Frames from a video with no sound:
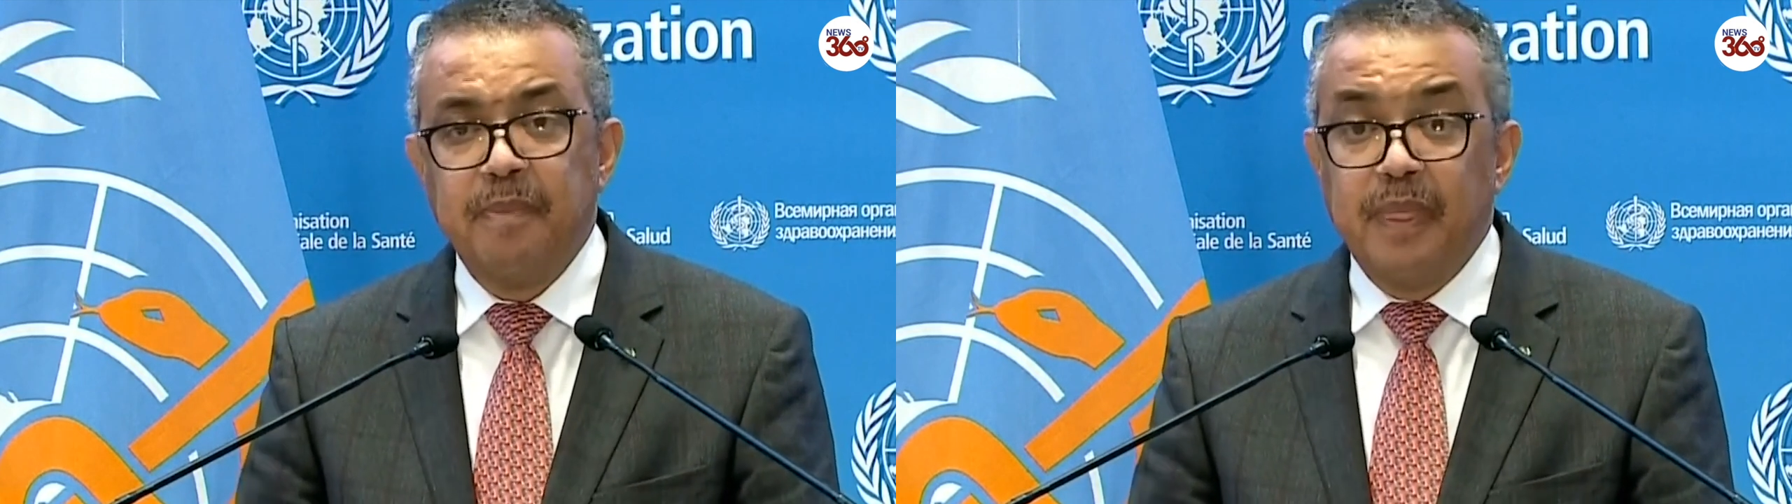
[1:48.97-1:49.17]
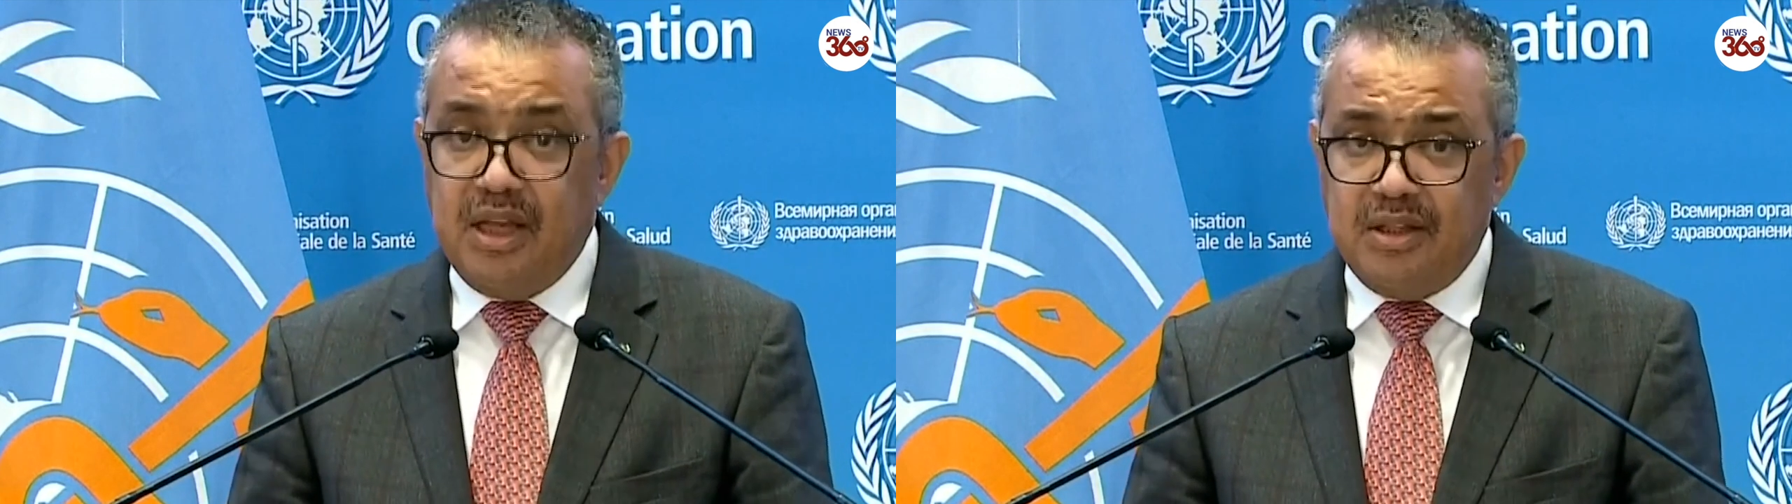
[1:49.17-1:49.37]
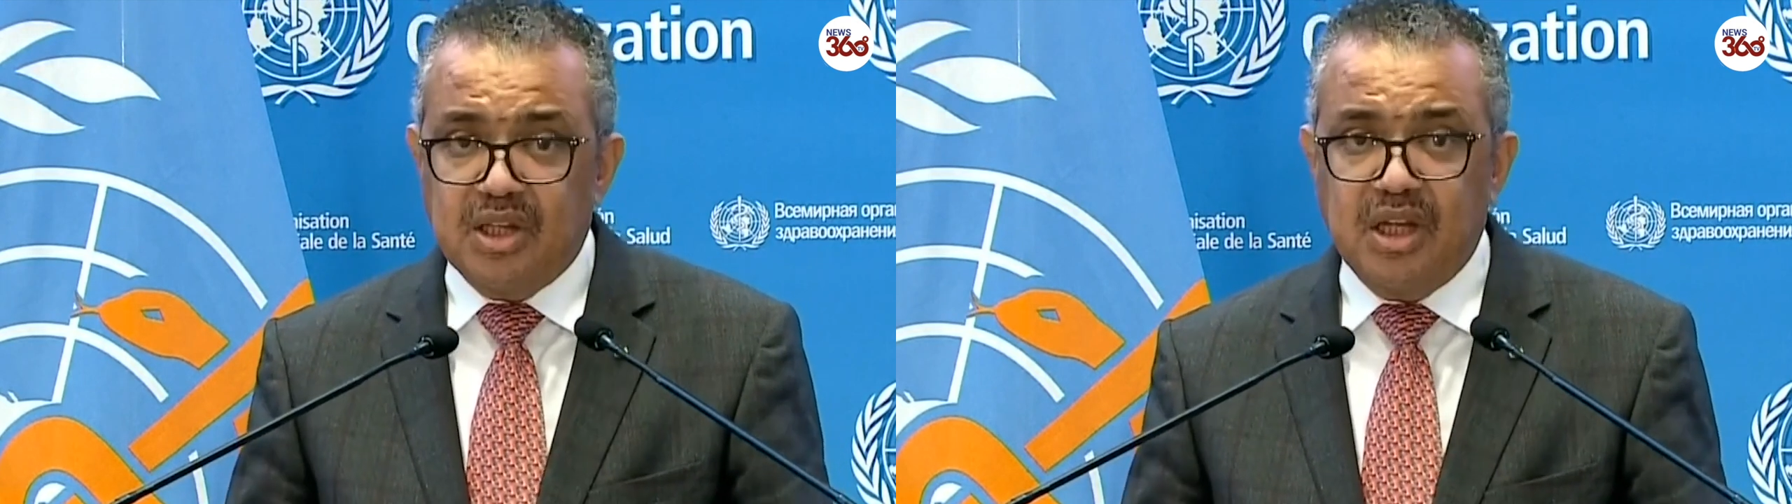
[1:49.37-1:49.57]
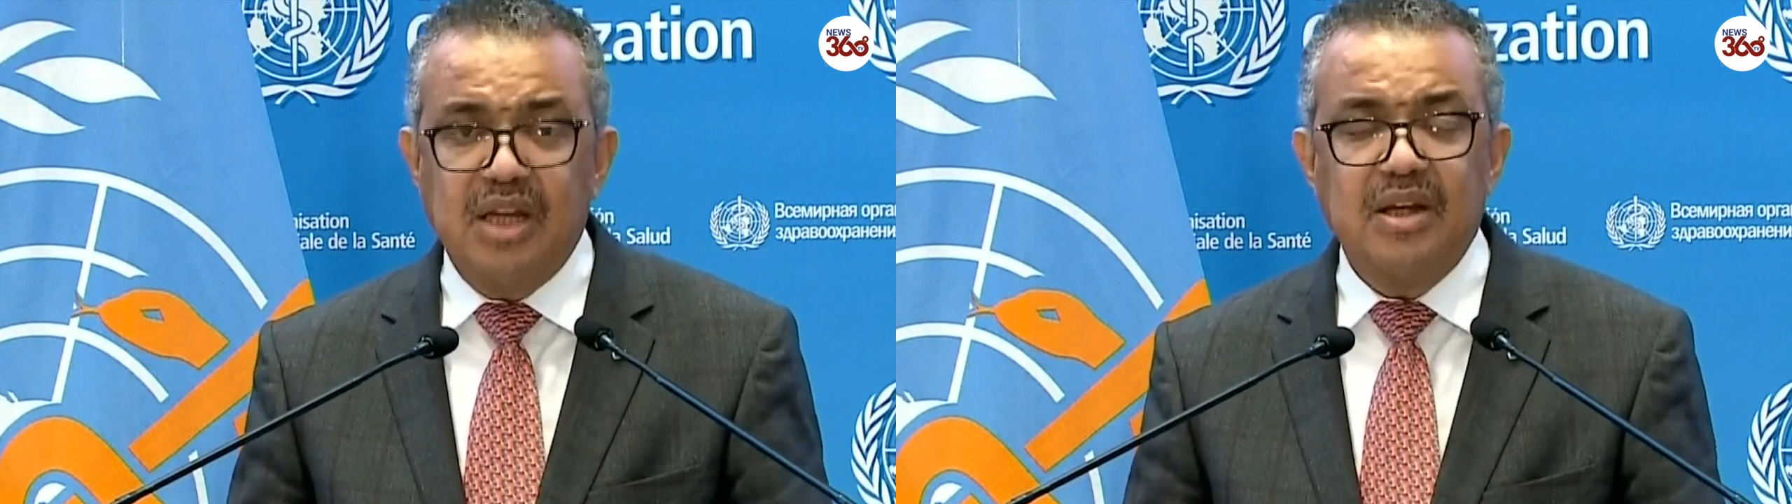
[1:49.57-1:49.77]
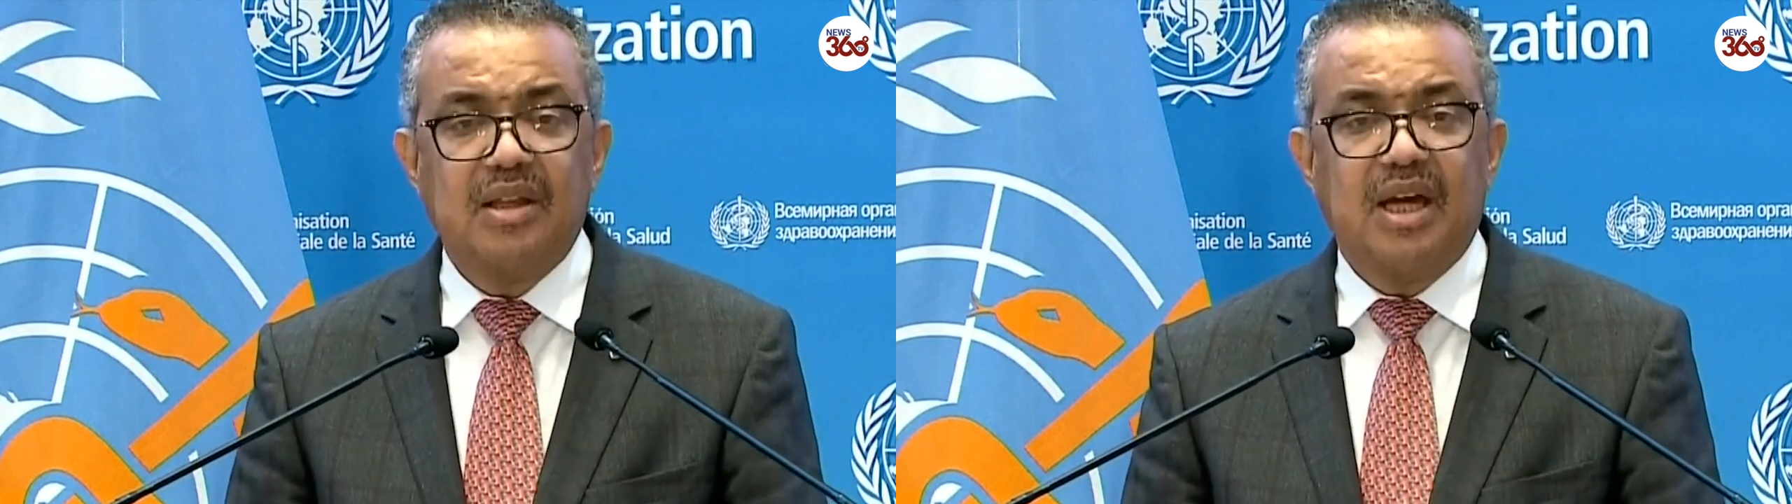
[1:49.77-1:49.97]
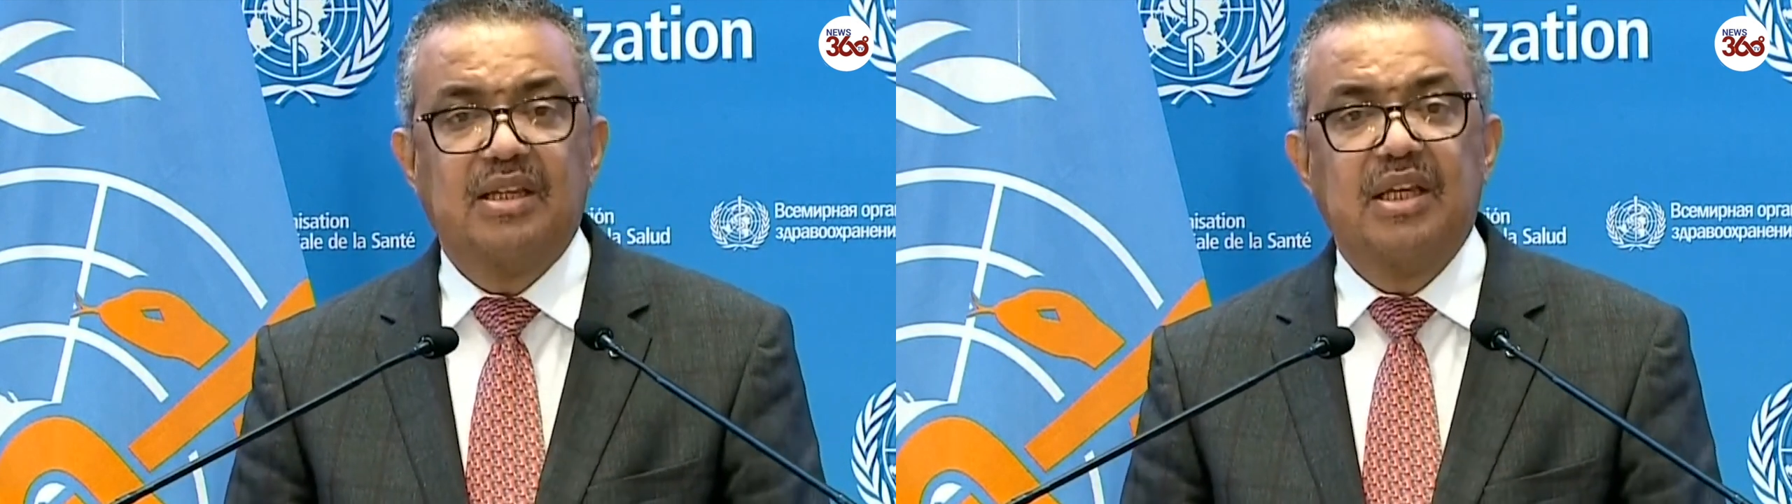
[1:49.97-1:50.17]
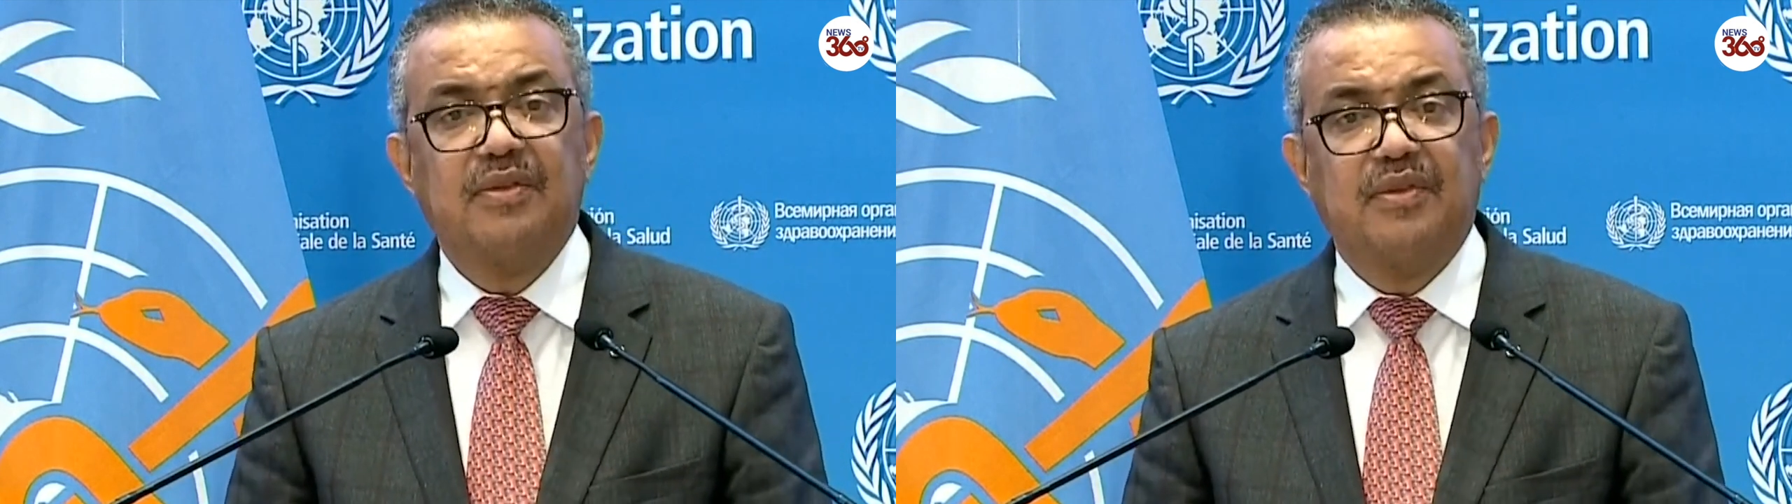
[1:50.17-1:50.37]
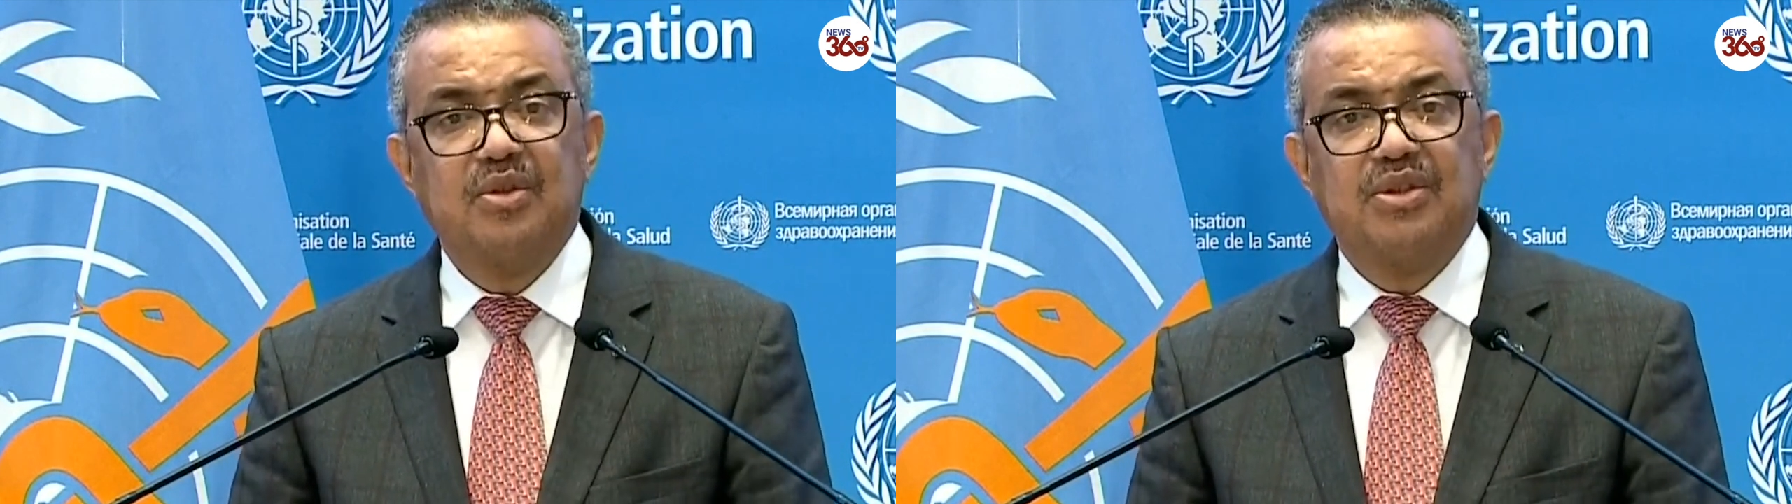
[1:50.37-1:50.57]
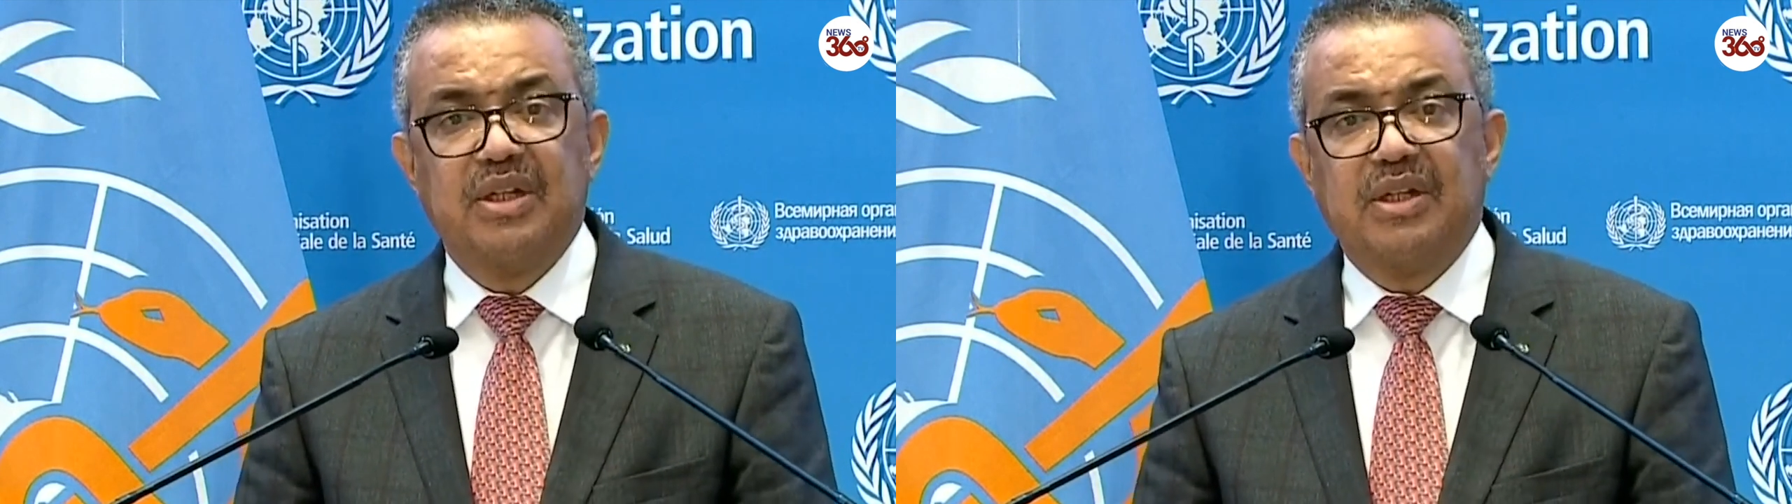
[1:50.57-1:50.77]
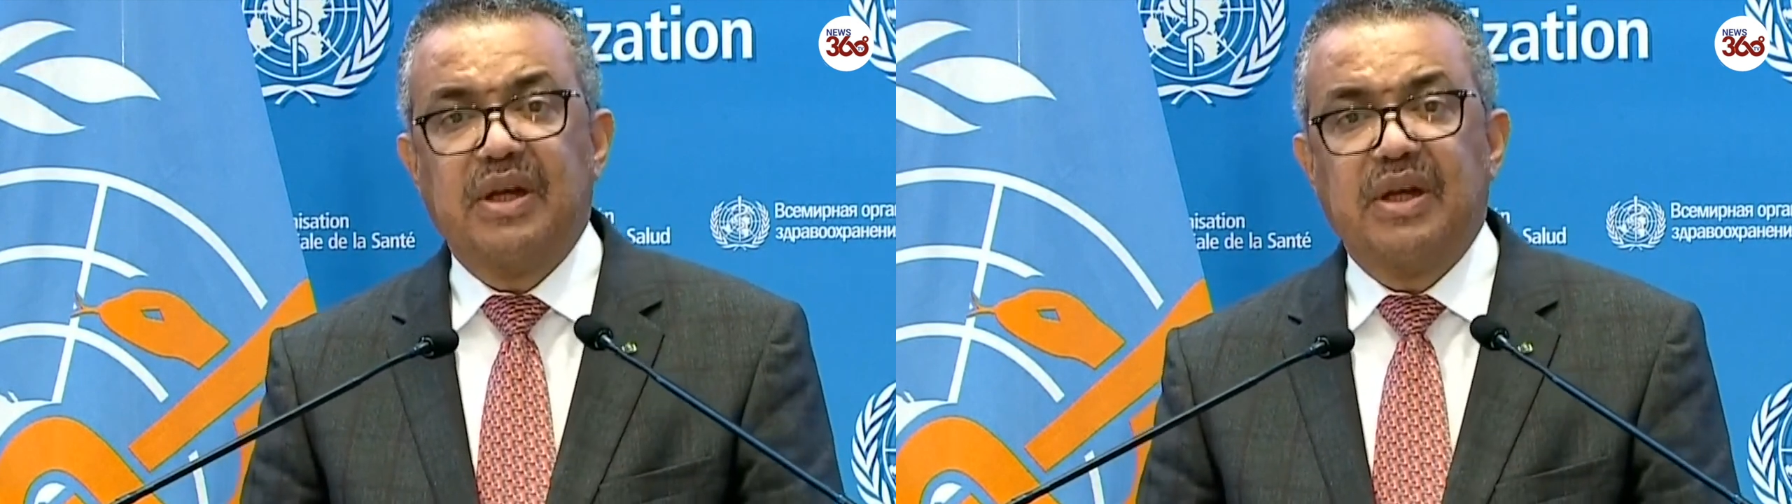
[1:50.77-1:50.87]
it's clear that in future